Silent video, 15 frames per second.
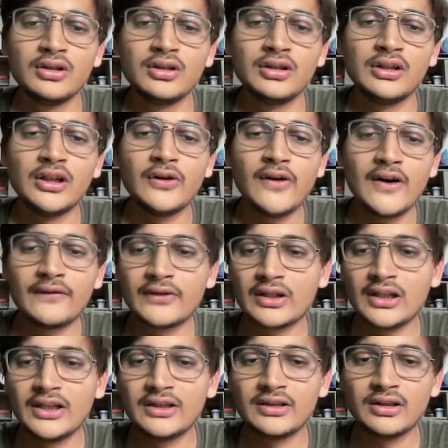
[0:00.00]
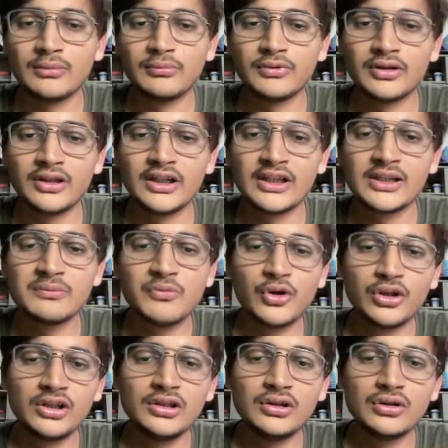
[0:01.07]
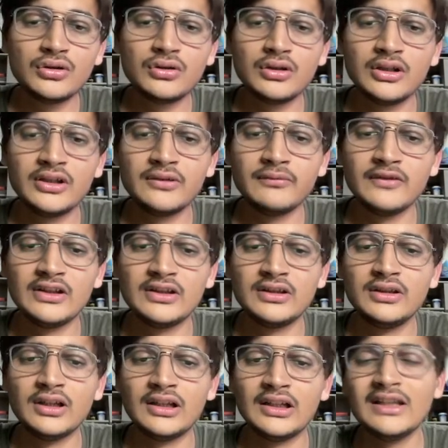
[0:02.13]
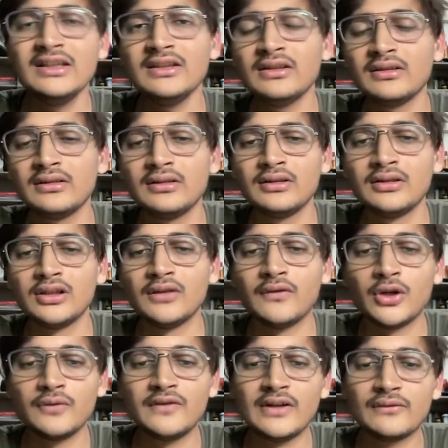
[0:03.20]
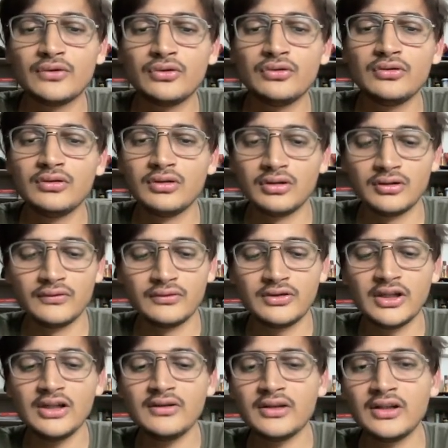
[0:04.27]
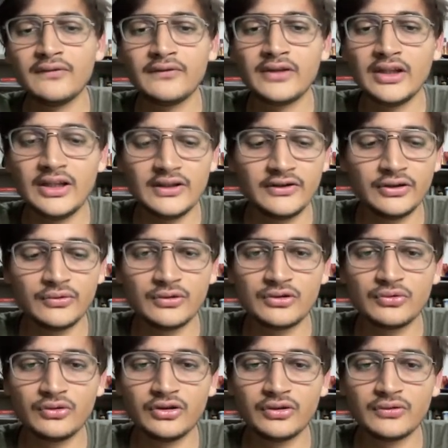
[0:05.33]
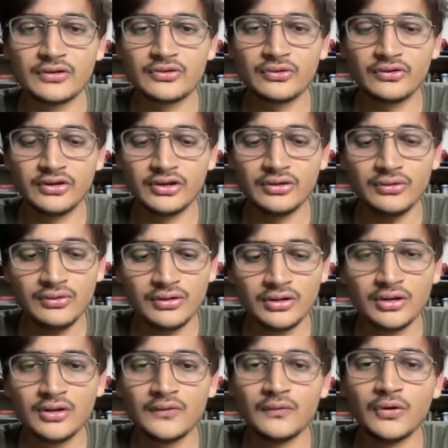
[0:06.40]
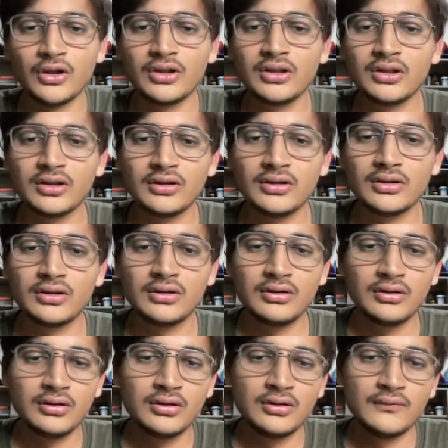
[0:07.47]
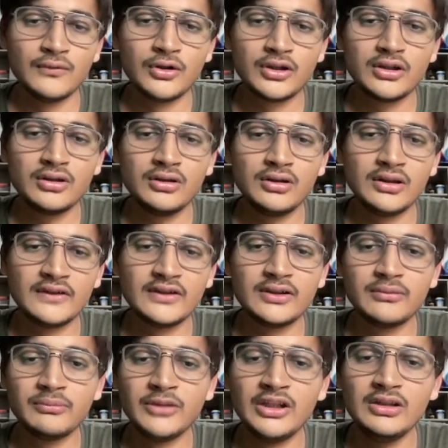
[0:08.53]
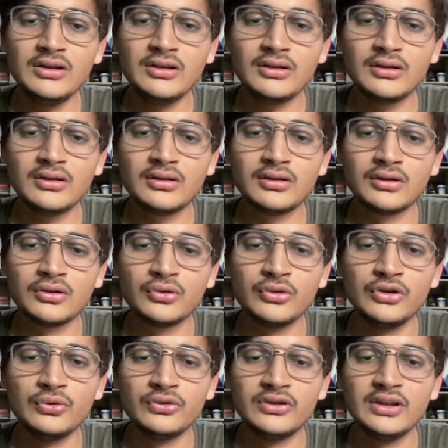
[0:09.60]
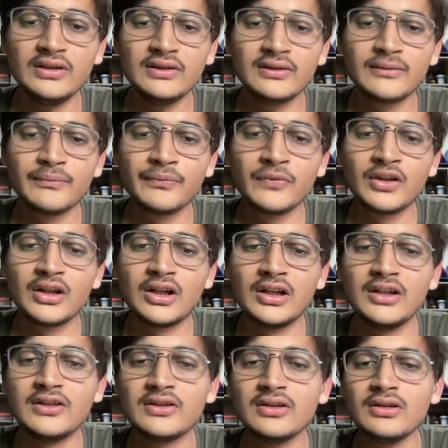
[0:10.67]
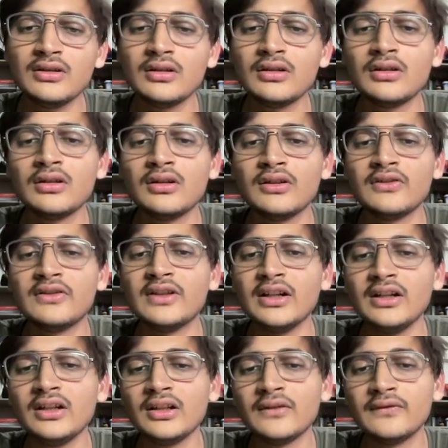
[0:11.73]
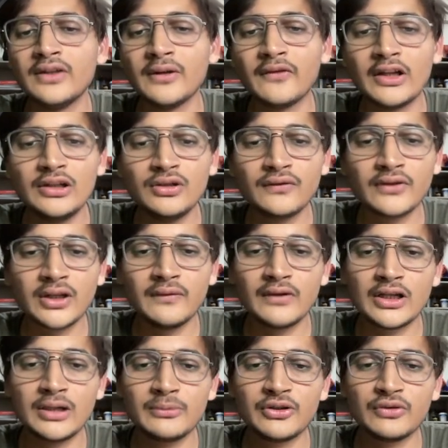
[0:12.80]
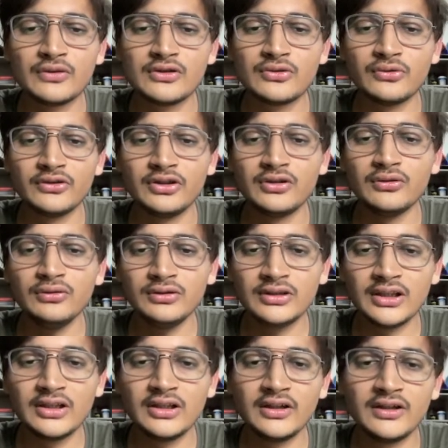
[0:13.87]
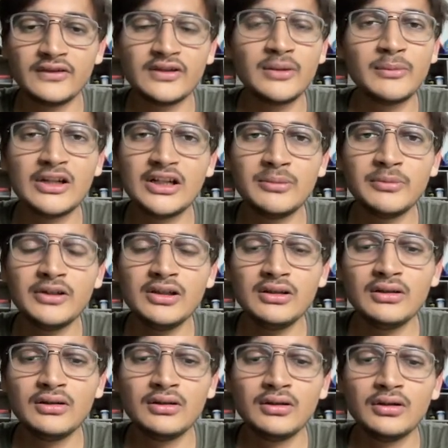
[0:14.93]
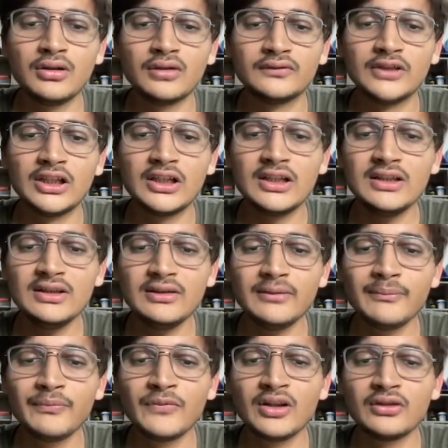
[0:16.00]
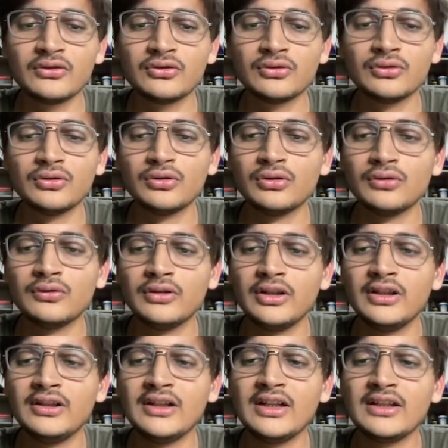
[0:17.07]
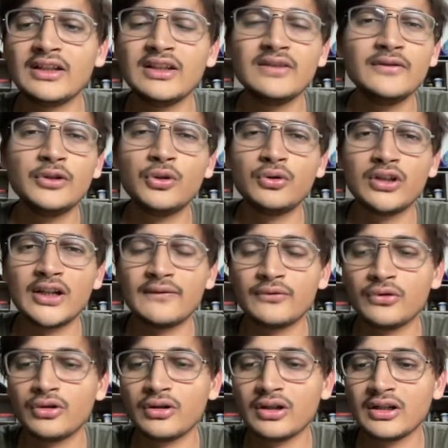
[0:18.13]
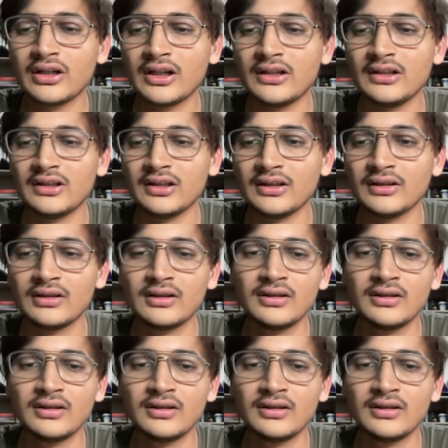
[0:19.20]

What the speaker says: Now after like taking modulo it with the length, now what we have to check, if k is equals to 0, what what does it mean to use this condition is that if the value of k become equals to 0, then it is the multiple of the length. So in that case we don't have to rotate anything.